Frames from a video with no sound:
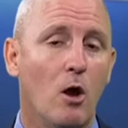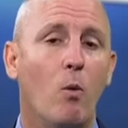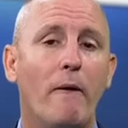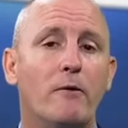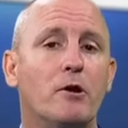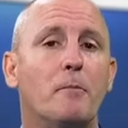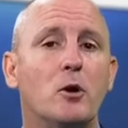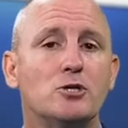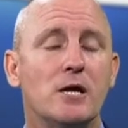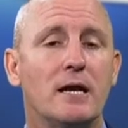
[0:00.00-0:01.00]
whether
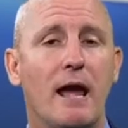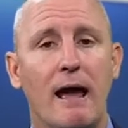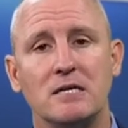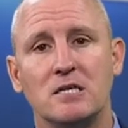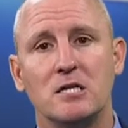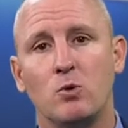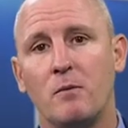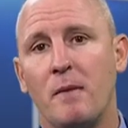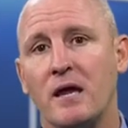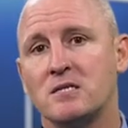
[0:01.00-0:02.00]
depreciated assets
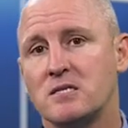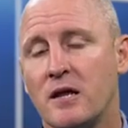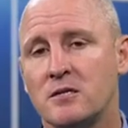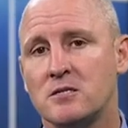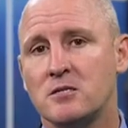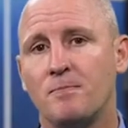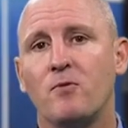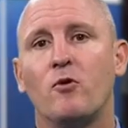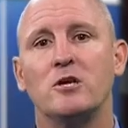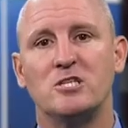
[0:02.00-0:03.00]
would make sense
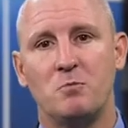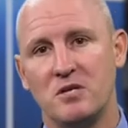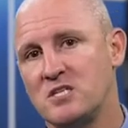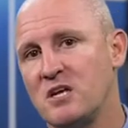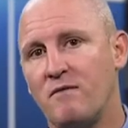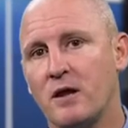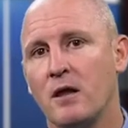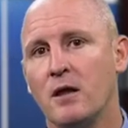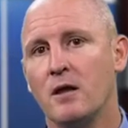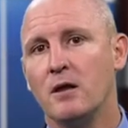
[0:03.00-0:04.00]
for a specific